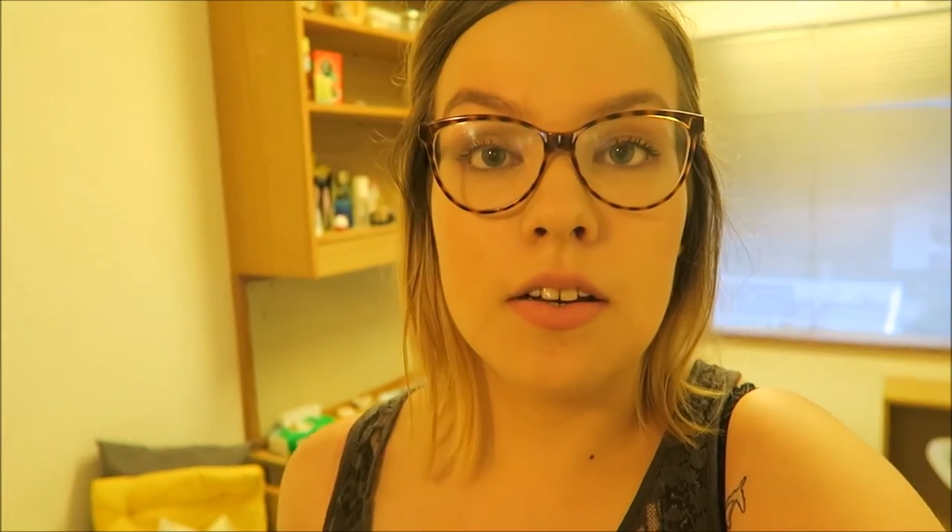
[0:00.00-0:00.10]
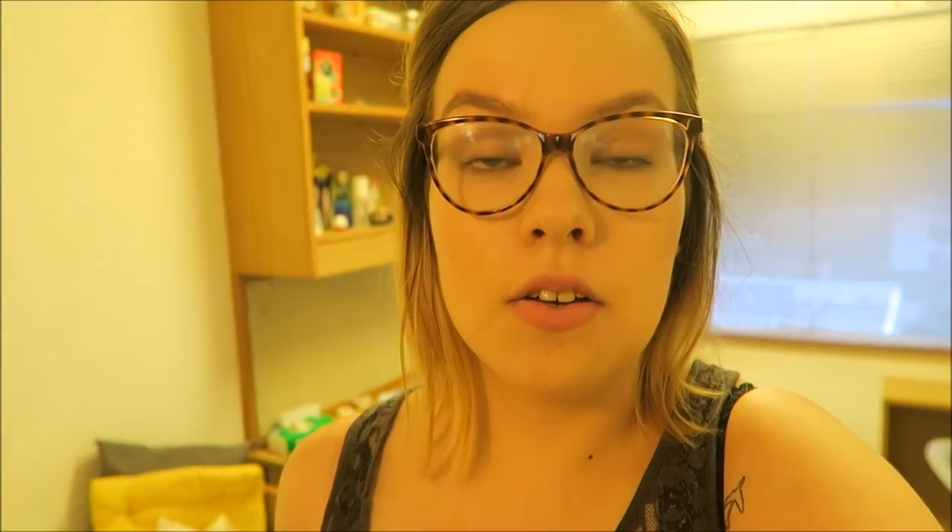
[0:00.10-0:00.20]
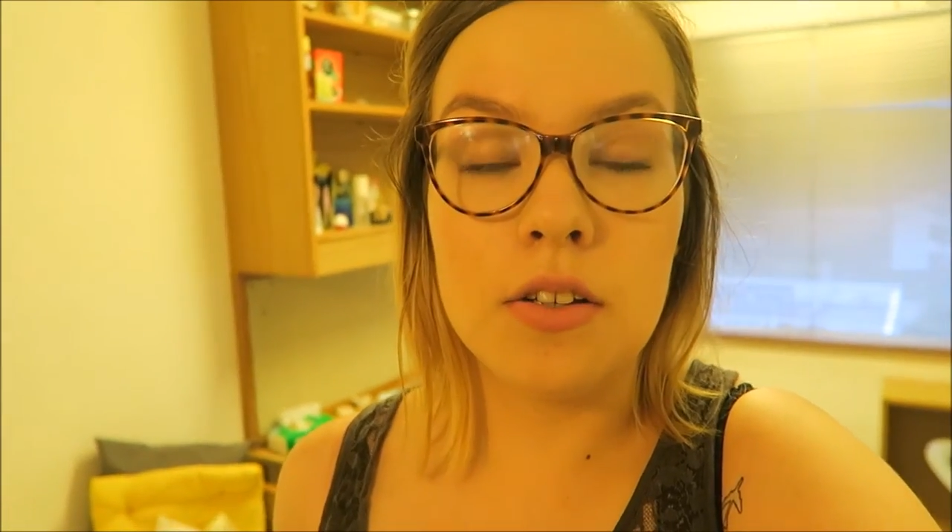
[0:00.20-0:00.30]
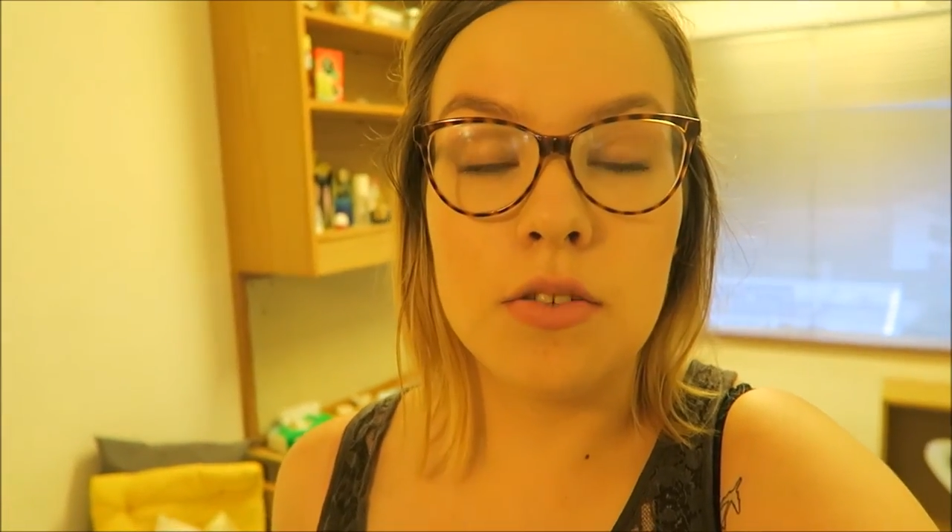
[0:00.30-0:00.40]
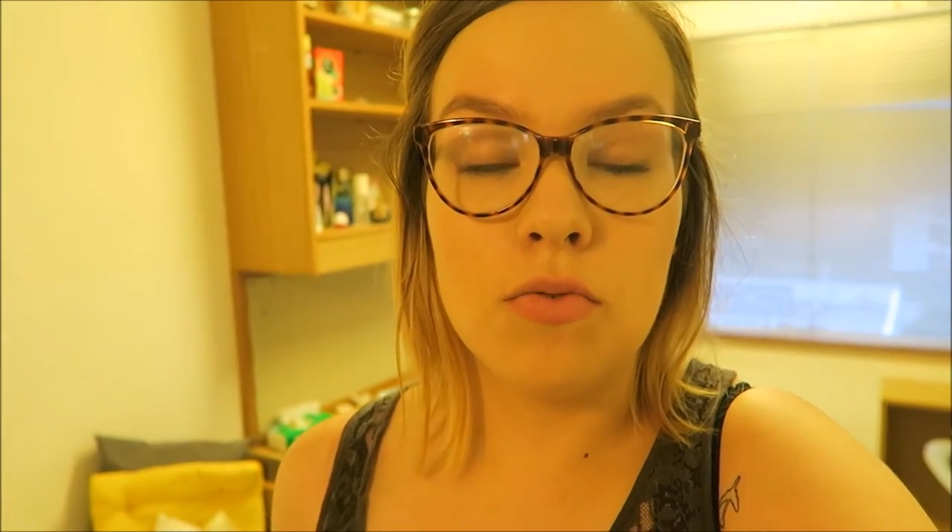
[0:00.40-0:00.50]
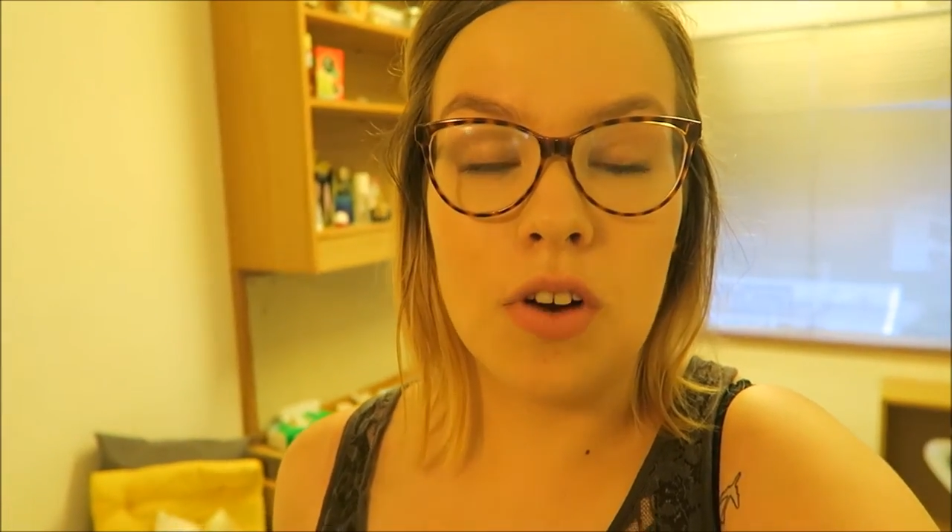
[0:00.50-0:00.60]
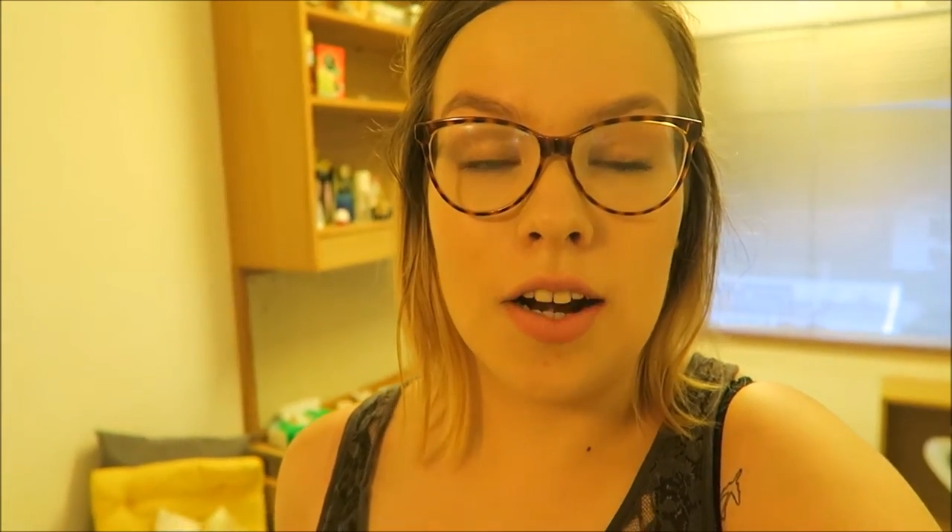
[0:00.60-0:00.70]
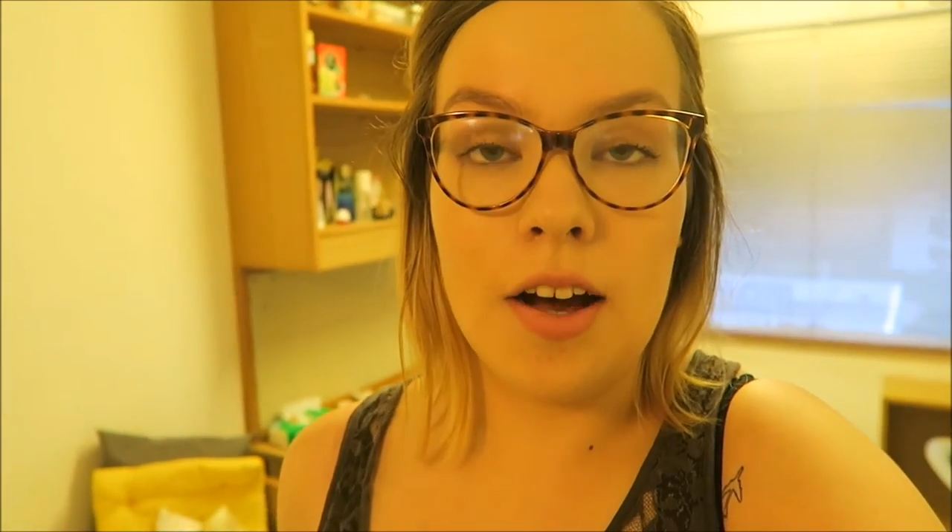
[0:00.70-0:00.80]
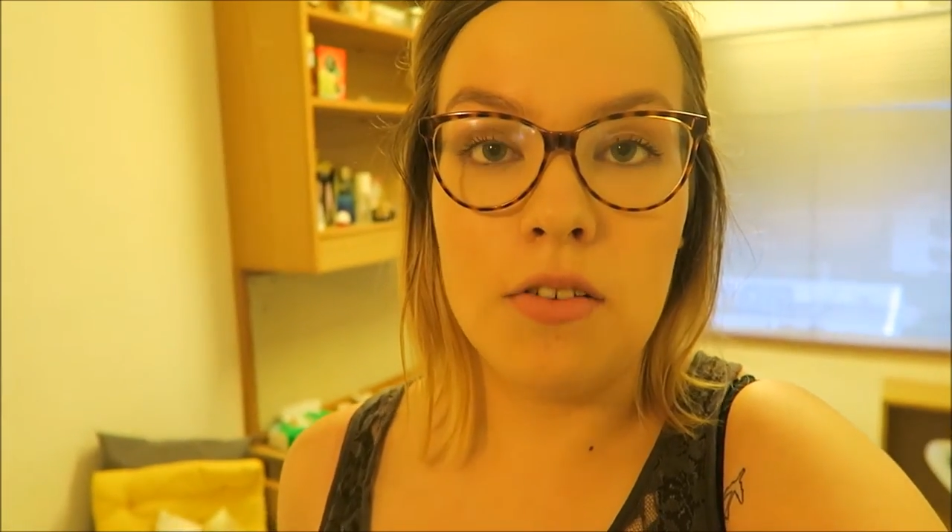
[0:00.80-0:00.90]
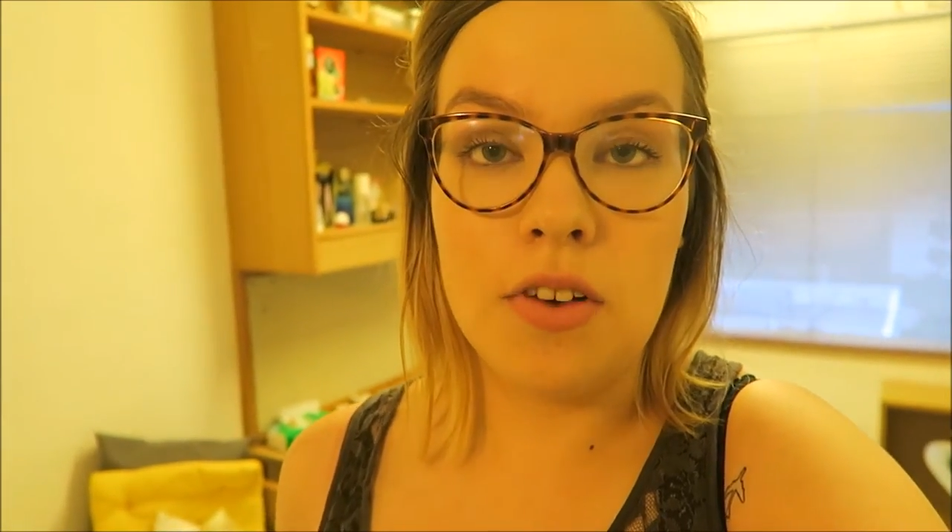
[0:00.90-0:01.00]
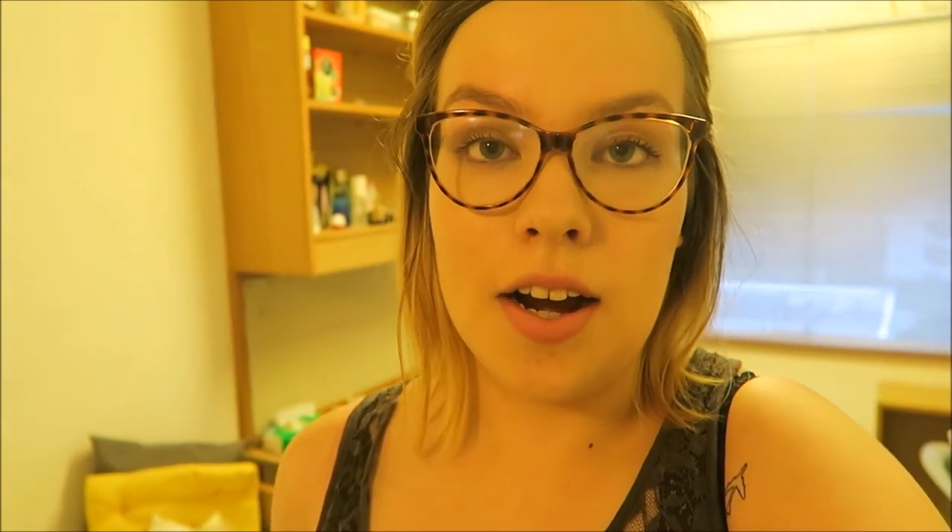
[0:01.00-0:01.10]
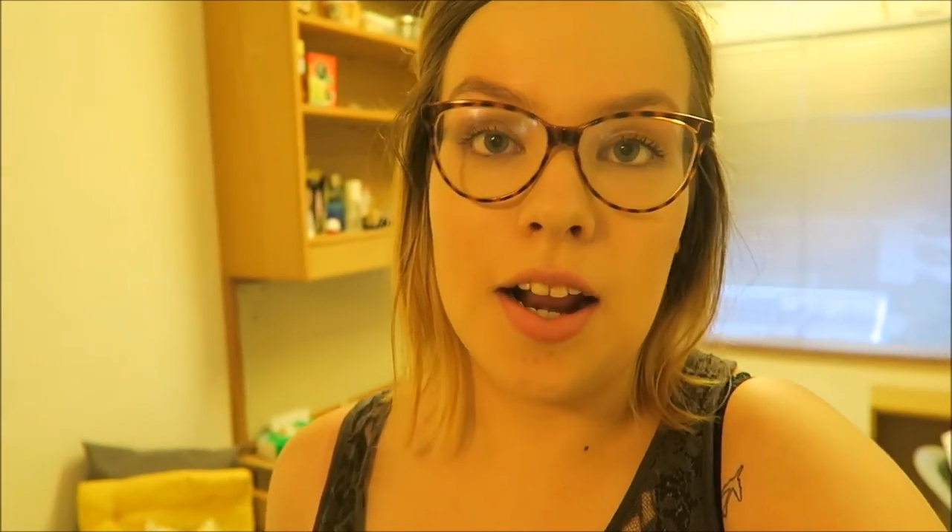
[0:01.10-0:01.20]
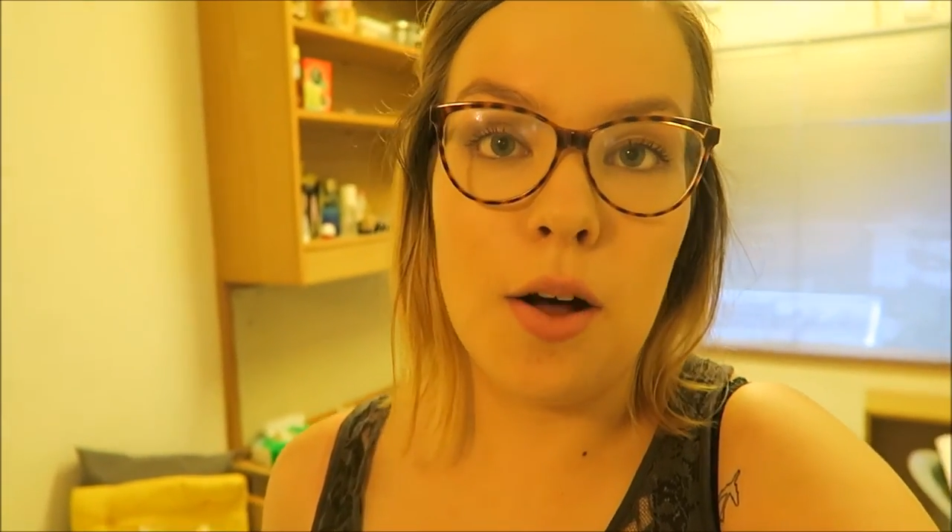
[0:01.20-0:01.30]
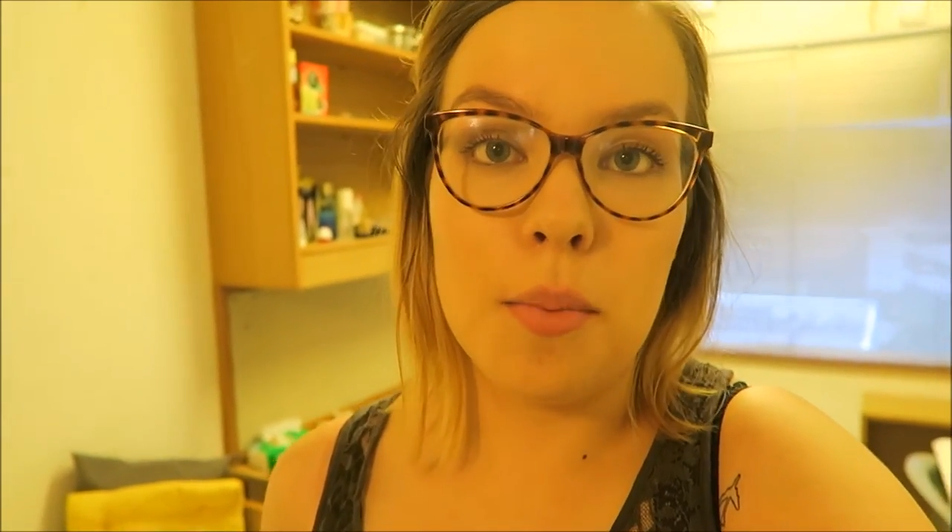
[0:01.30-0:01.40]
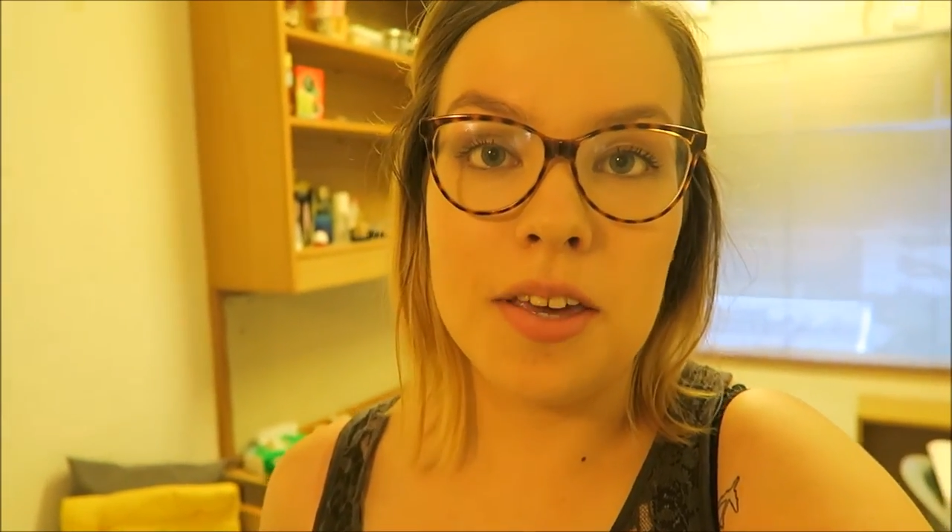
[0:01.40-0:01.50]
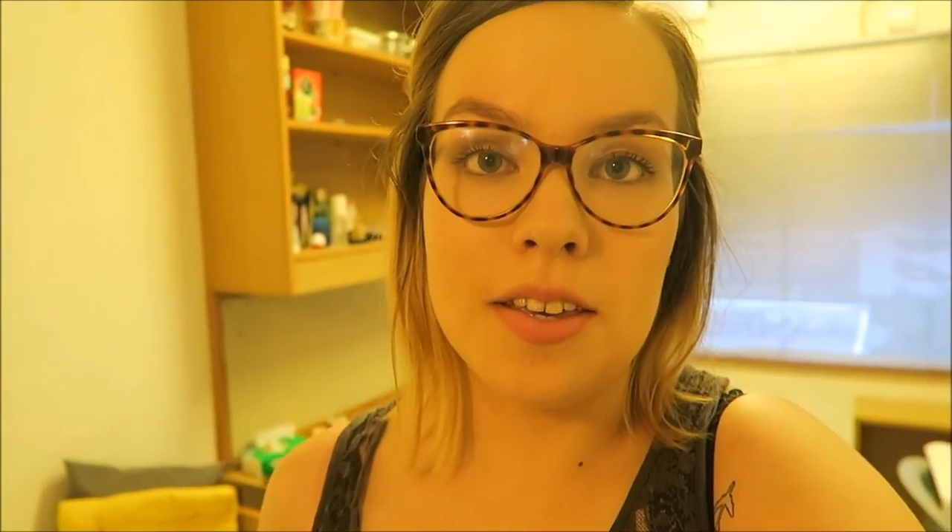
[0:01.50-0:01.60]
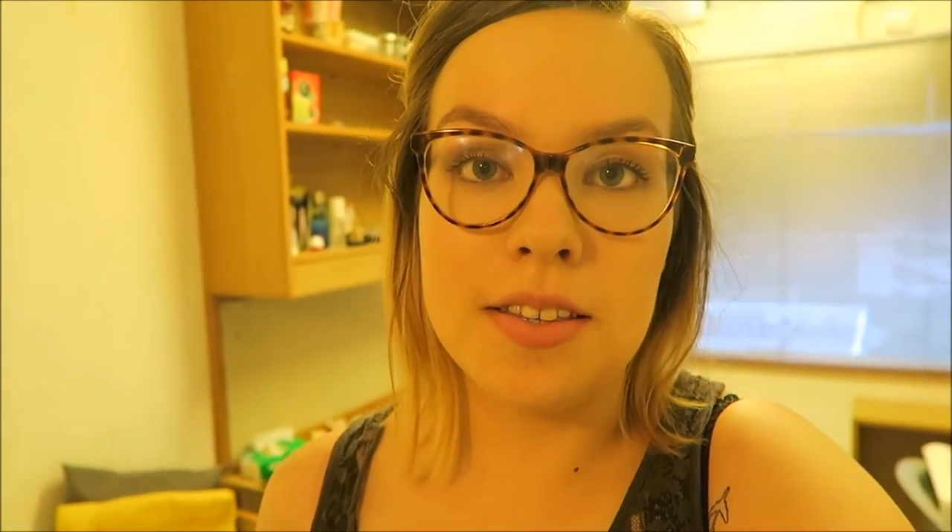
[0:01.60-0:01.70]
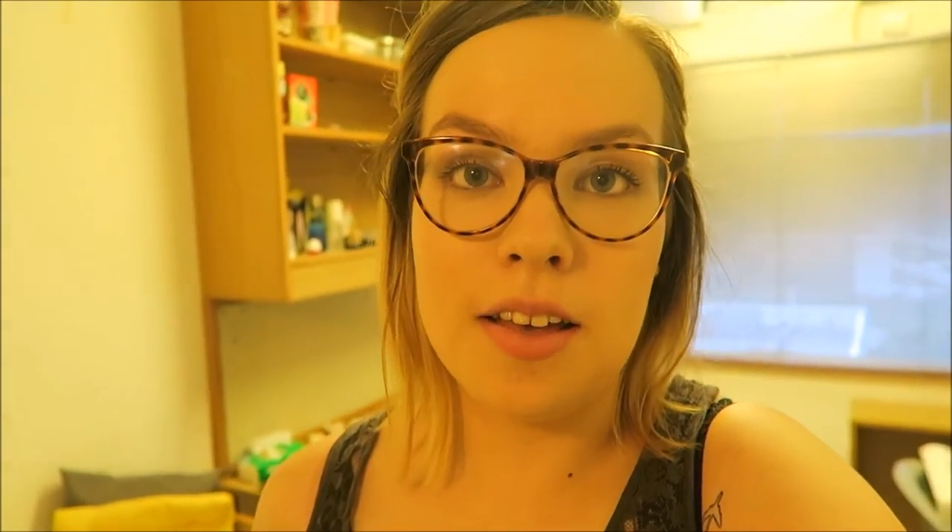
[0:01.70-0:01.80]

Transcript: got to run out right now because